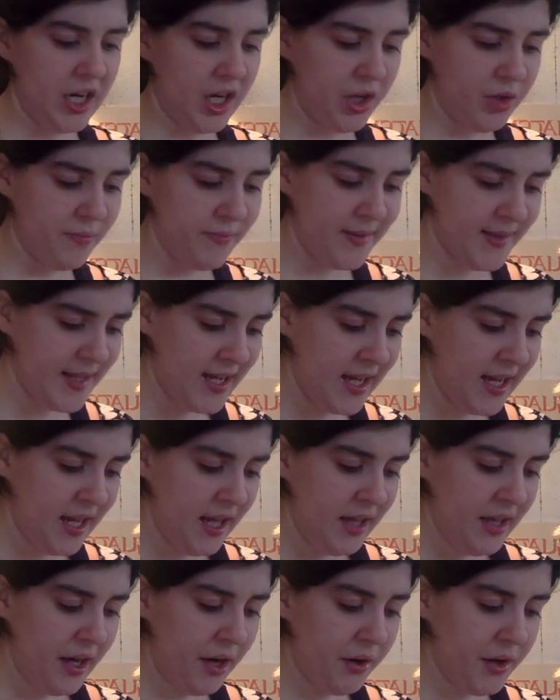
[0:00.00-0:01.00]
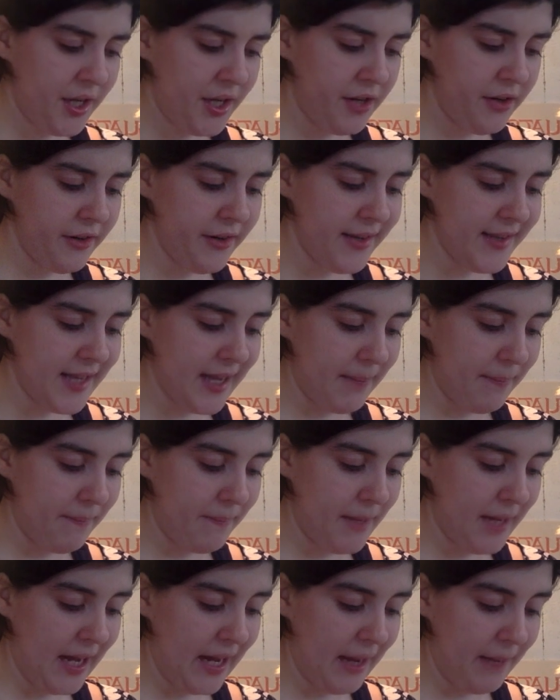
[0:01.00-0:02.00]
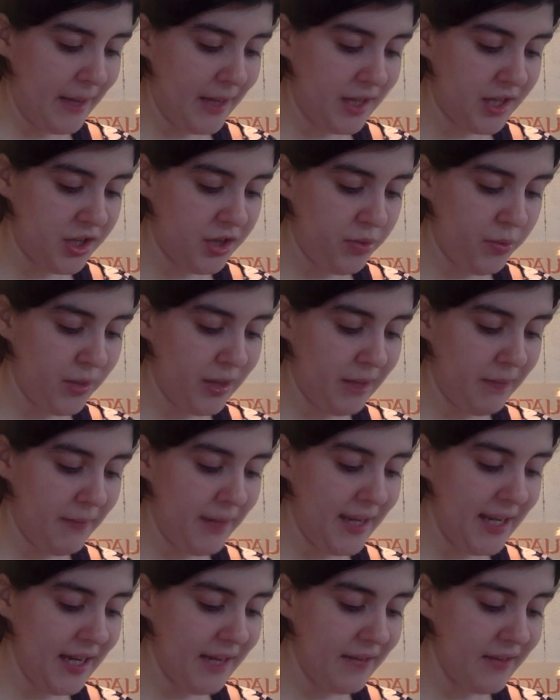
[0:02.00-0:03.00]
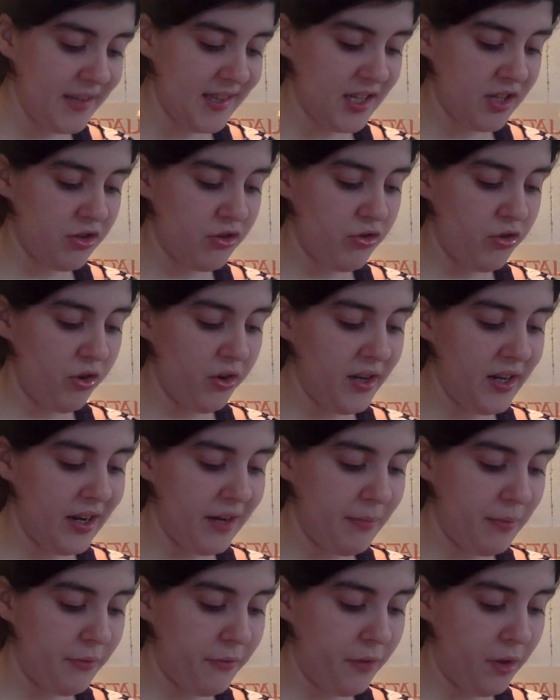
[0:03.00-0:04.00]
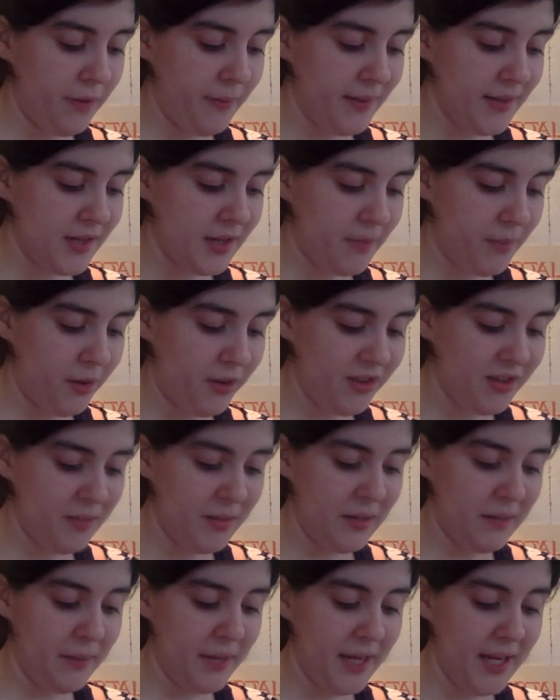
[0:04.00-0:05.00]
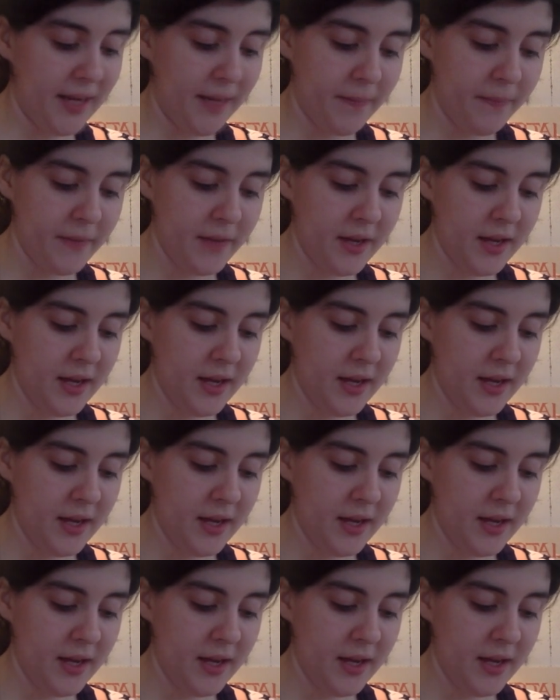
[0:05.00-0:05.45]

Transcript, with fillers: Holmes, how curious I became as to what the meaning of this extraordinary performance could possibly be.